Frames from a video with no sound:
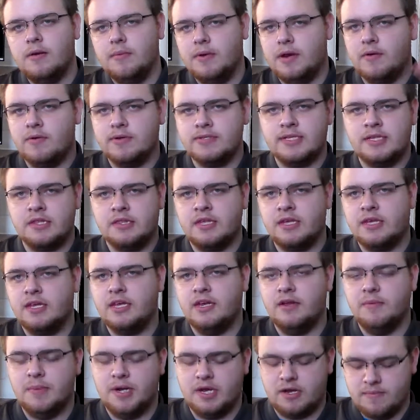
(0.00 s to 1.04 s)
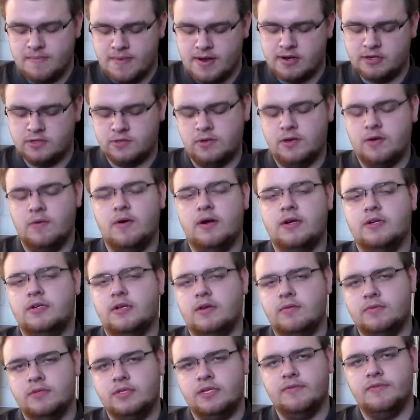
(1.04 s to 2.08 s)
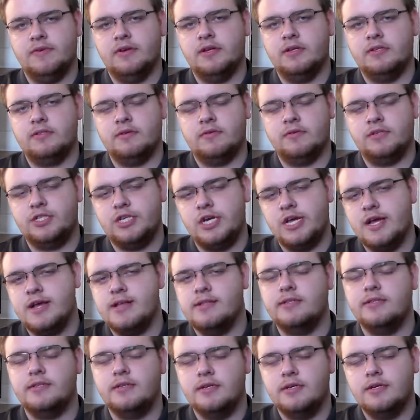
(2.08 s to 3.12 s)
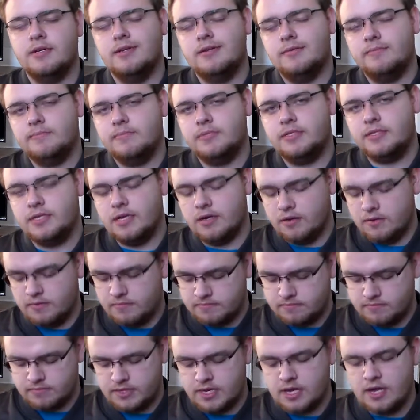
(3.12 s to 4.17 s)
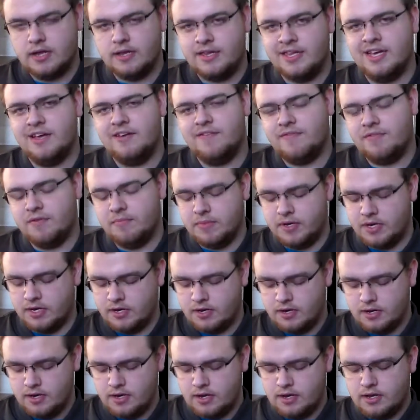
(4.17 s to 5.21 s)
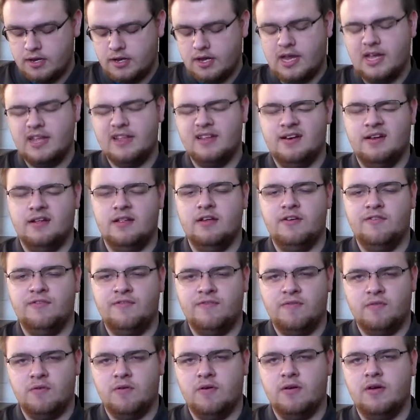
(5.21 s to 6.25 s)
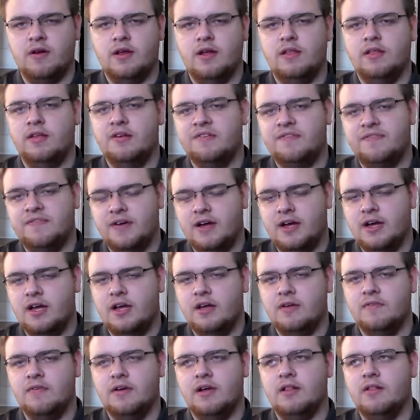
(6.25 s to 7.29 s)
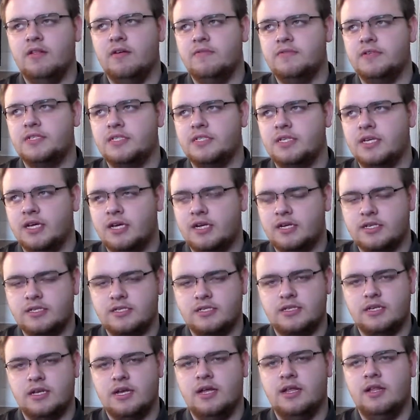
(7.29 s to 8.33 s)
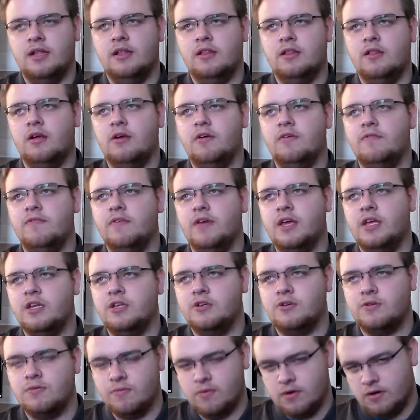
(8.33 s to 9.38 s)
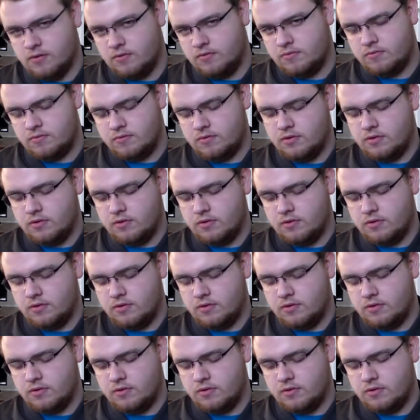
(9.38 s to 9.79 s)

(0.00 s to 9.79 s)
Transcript: I mean, I wasn't thinking of Michael Myers when I watched it. I was giving it its own chance. Still, not yet for me. And then I love 4, I love 5, I love 6, I love H2O.